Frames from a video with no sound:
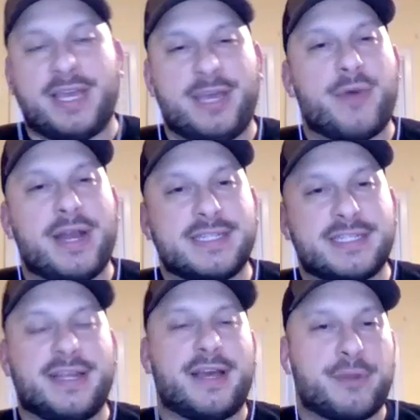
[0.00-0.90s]
he went
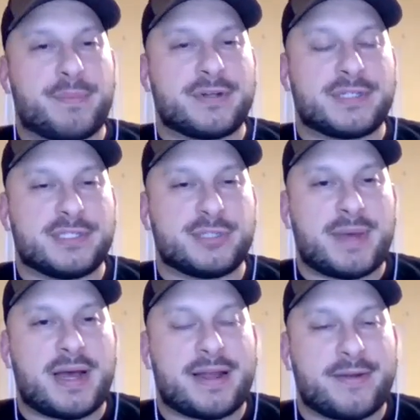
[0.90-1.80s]
into the other person's
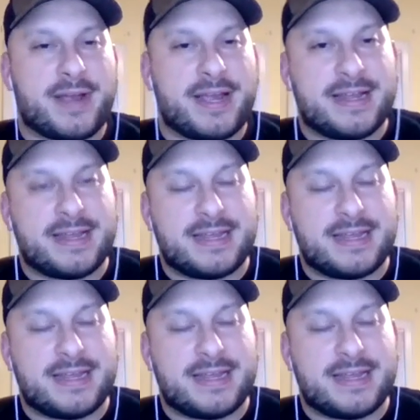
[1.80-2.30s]
body, right?